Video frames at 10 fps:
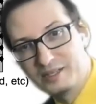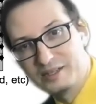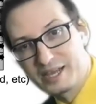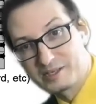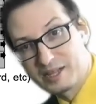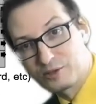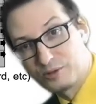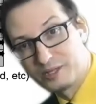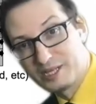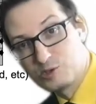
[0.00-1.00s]
index that
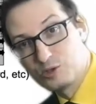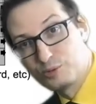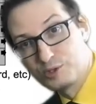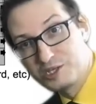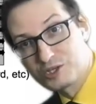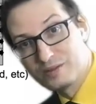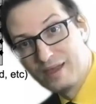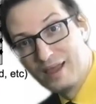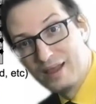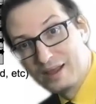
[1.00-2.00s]
contains the
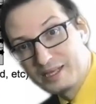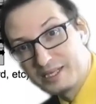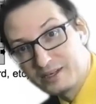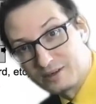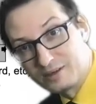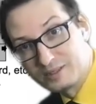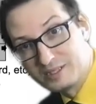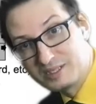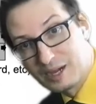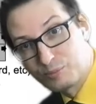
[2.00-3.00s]
position. Here,
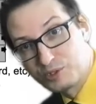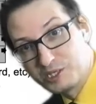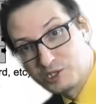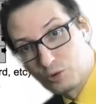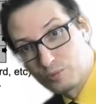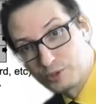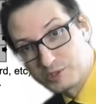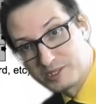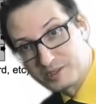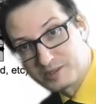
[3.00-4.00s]
these are positional
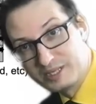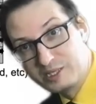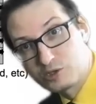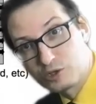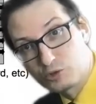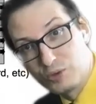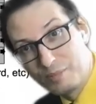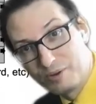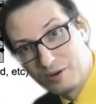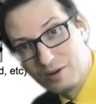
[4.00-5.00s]
postings. It's a
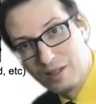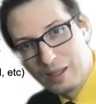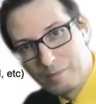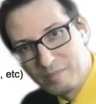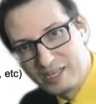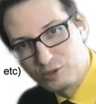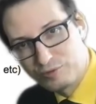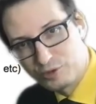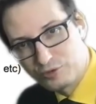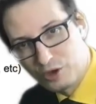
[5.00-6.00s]
triple made
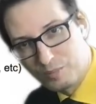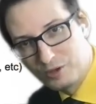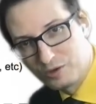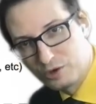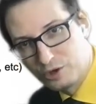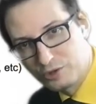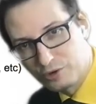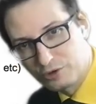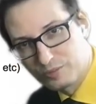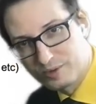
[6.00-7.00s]
of a term, a
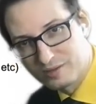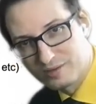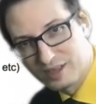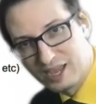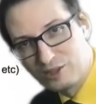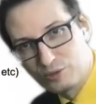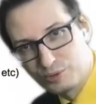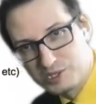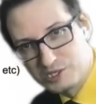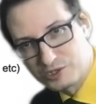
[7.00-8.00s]
document, and a
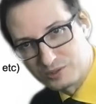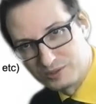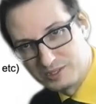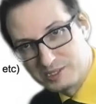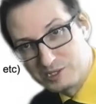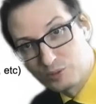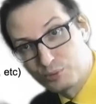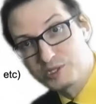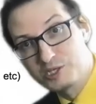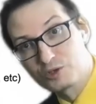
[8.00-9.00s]
position. This is a
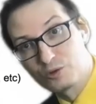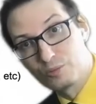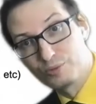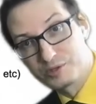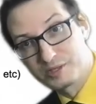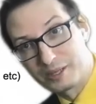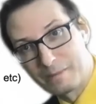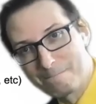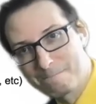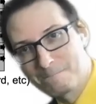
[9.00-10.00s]
positional posting.
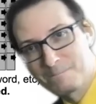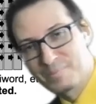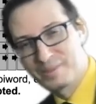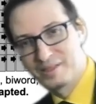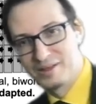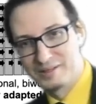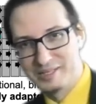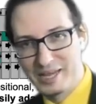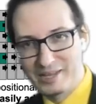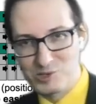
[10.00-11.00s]

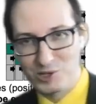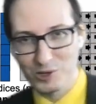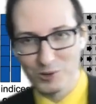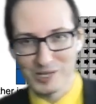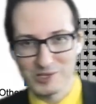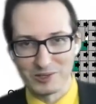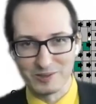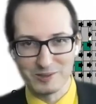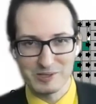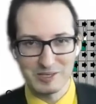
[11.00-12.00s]
Did I answer your question?
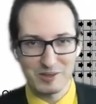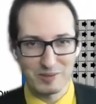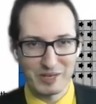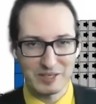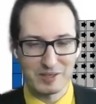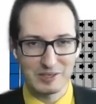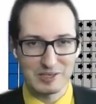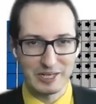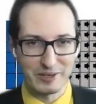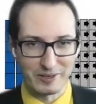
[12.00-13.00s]
Does it make things
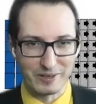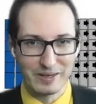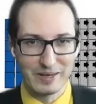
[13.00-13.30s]
clearer?